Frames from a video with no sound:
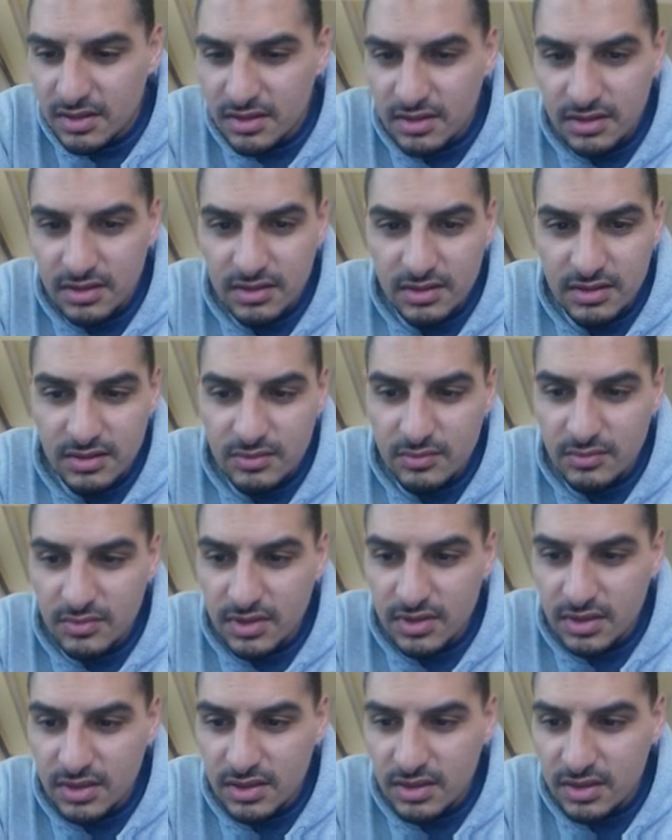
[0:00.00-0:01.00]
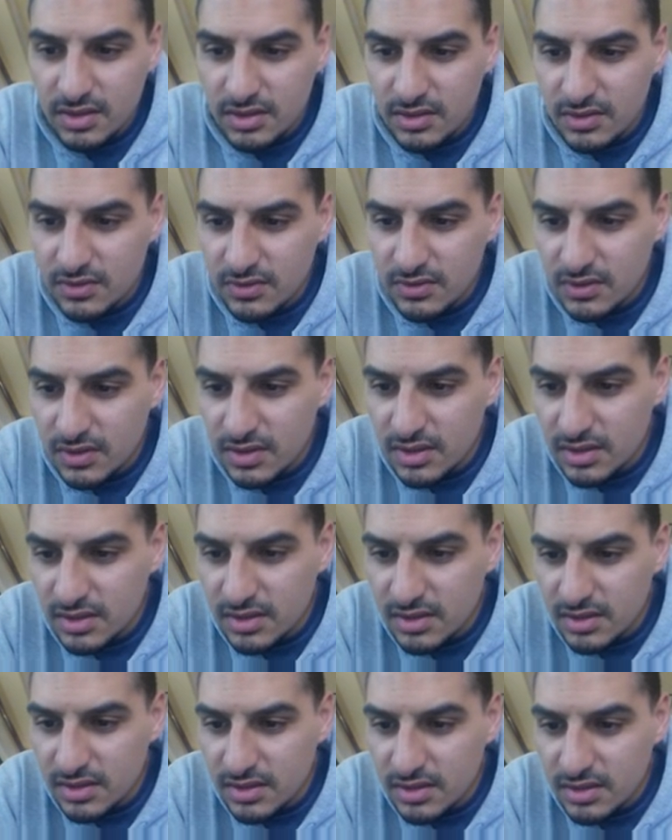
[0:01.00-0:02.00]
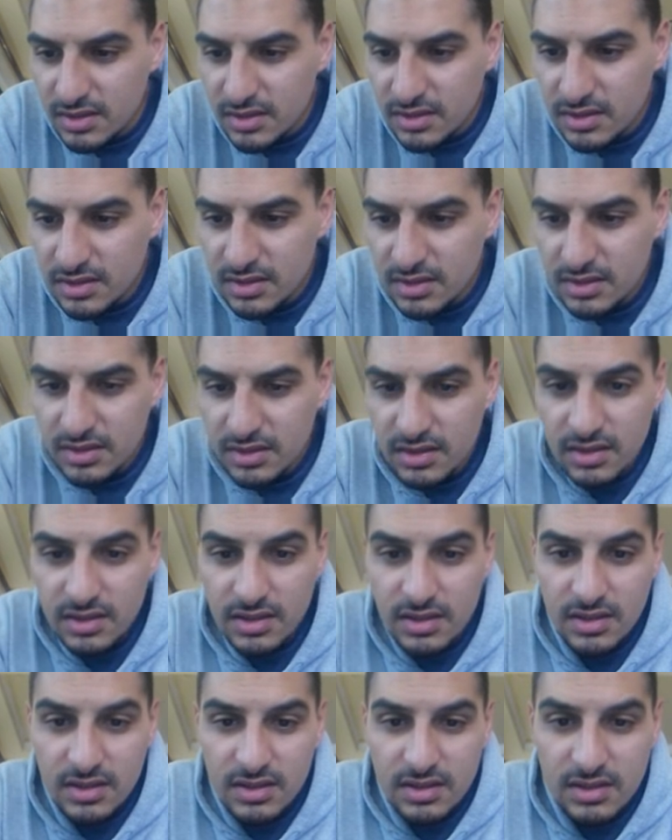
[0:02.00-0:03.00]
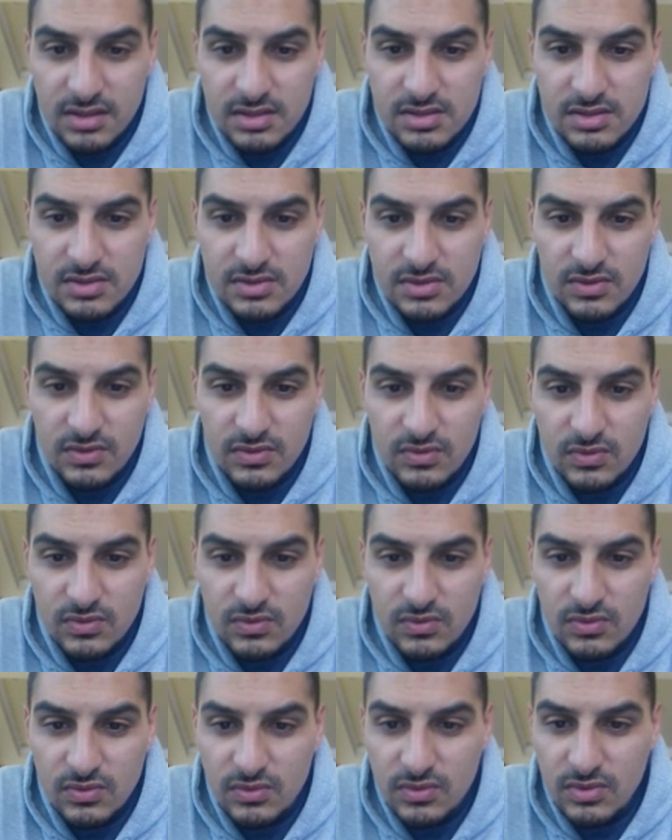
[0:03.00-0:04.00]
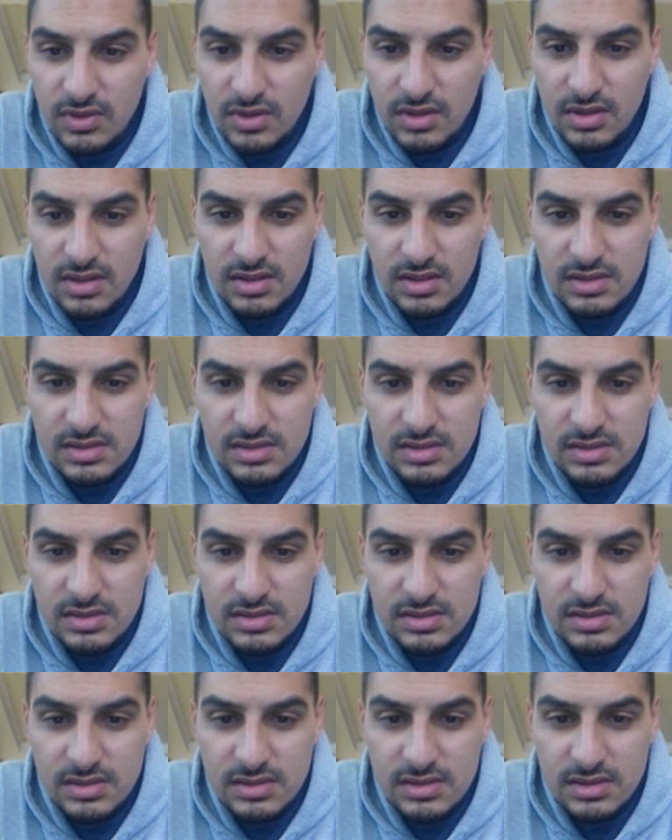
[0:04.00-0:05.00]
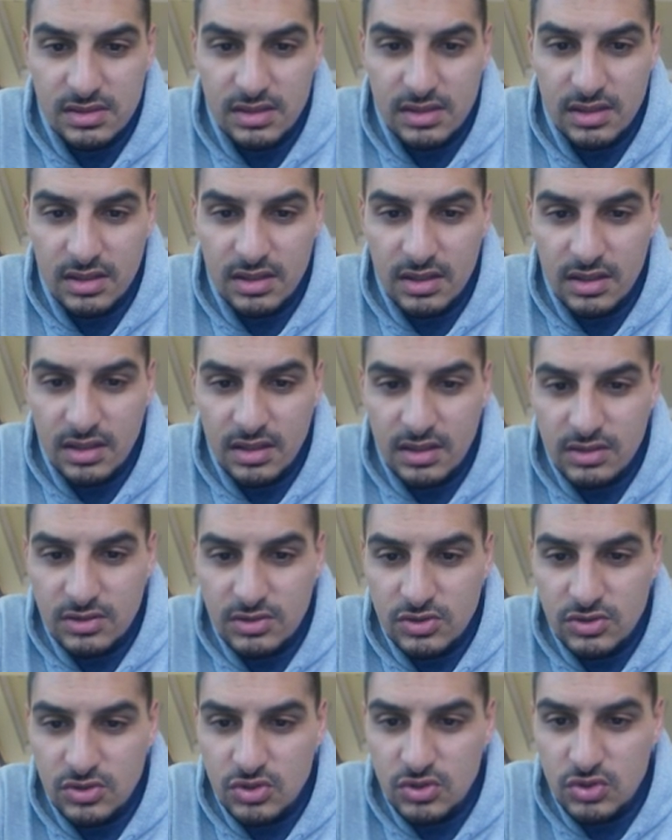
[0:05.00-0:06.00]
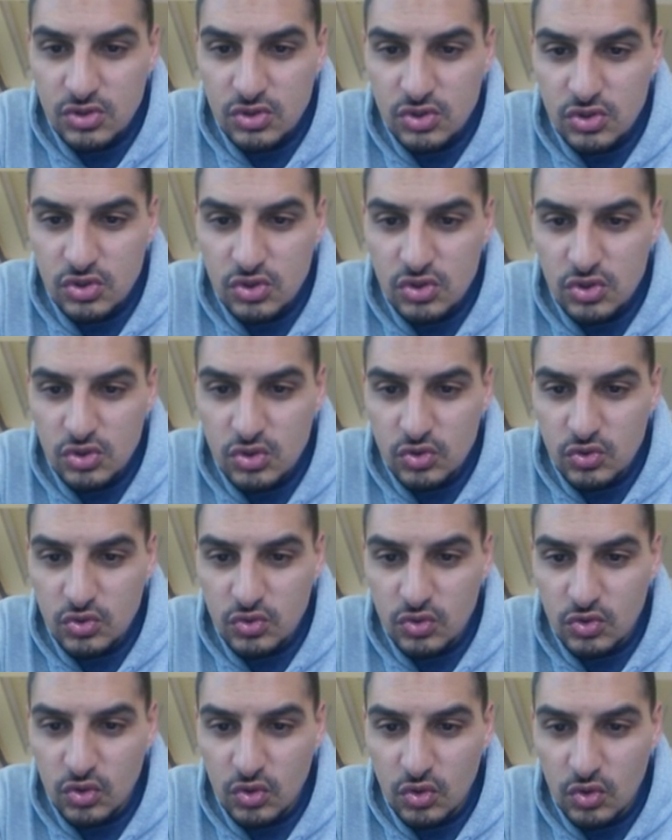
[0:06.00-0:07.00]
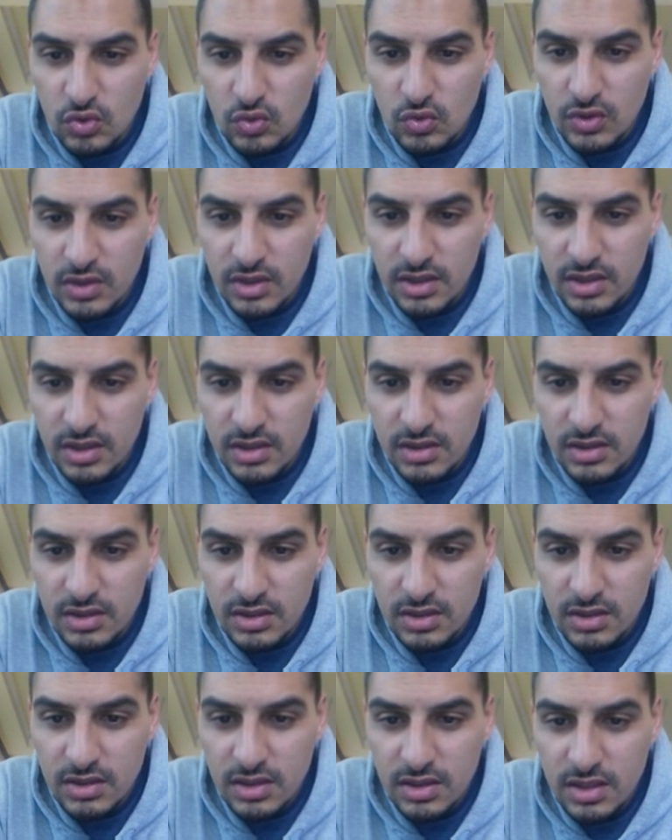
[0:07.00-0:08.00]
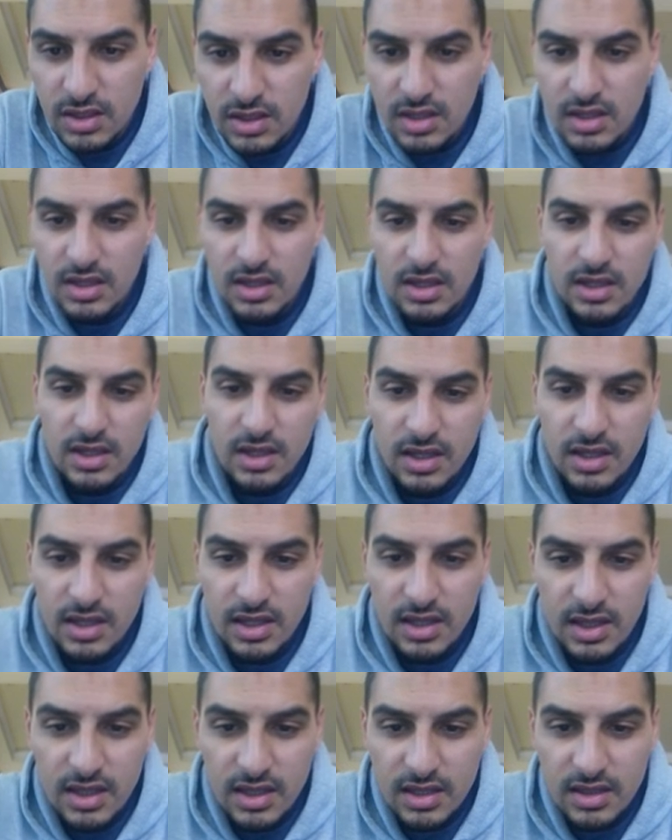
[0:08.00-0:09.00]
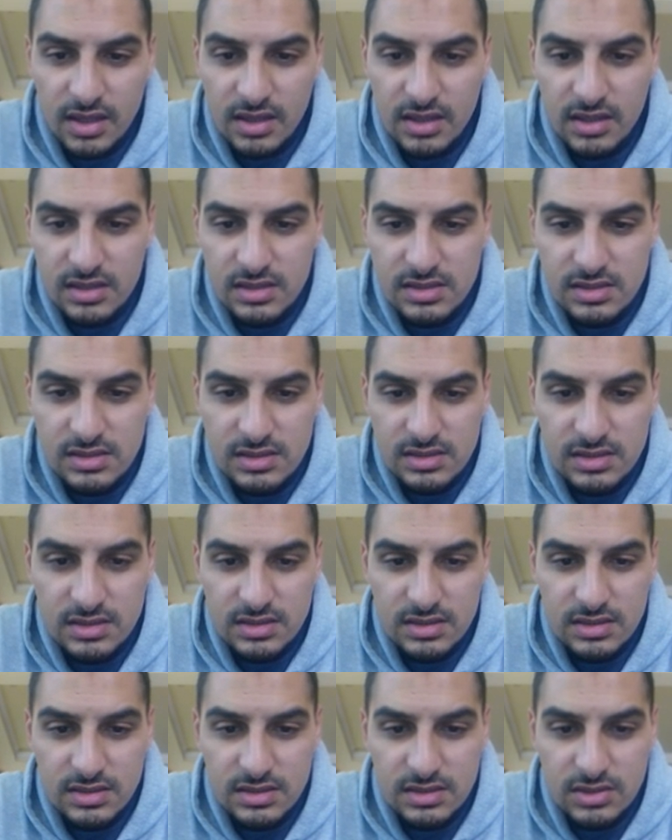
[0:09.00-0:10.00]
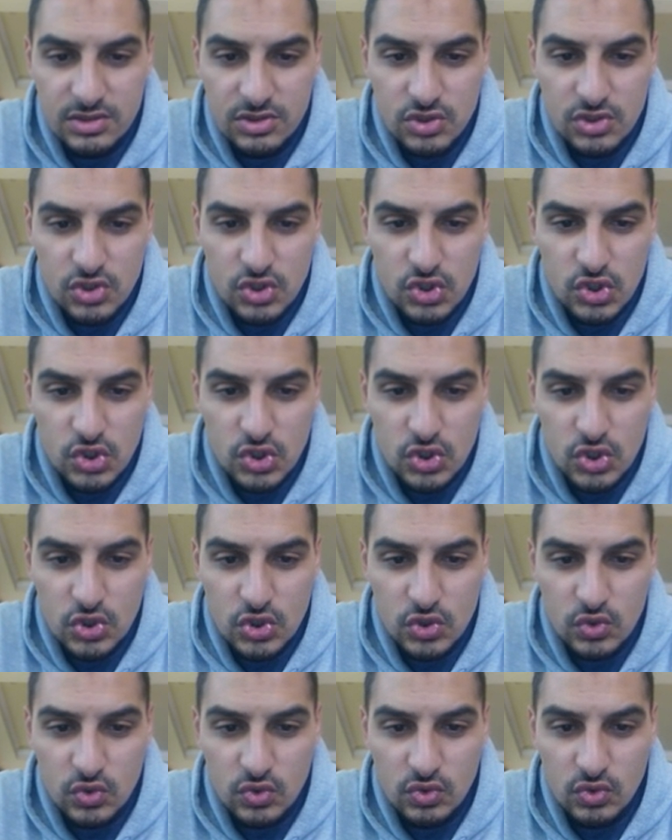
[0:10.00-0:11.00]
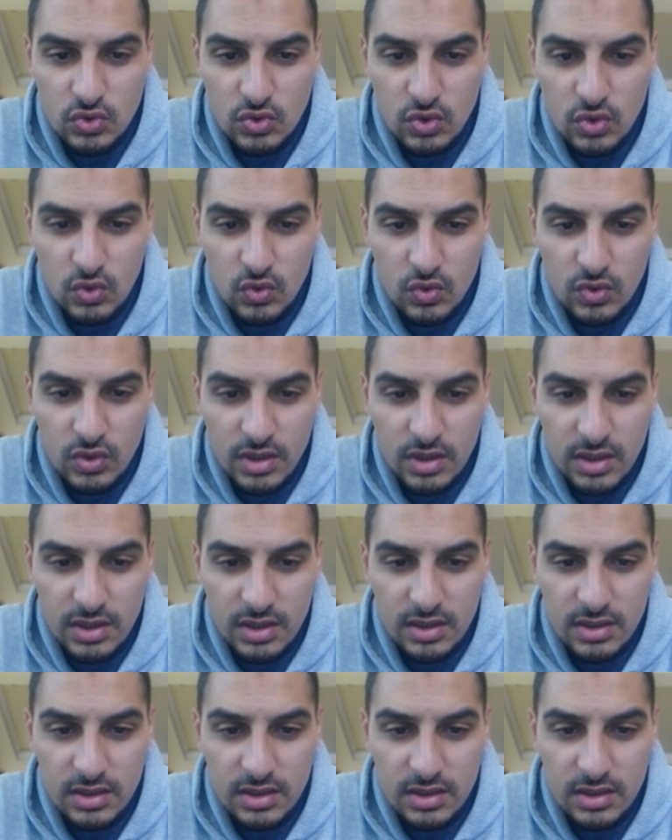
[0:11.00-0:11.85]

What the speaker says: Let me write it here. So this should go here, and this should go here.